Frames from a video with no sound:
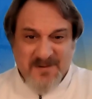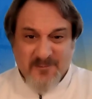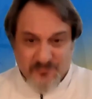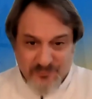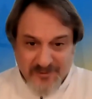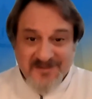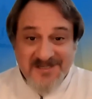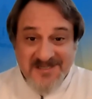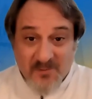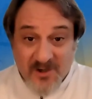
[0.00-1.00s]
be really
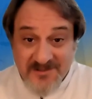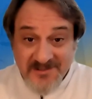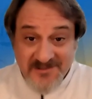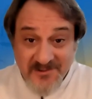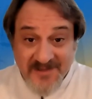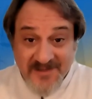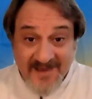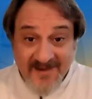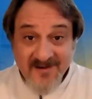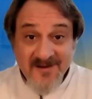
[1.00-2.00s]
smart to do
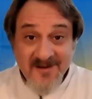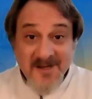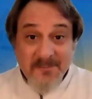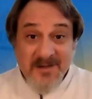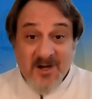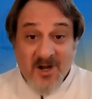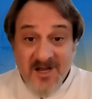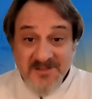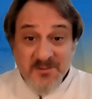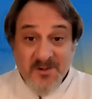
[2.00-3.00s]
that,
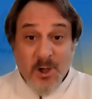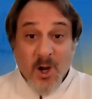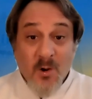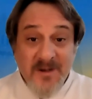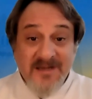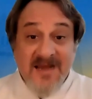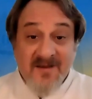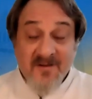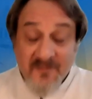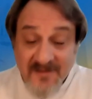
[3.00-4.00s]
because we're going to have,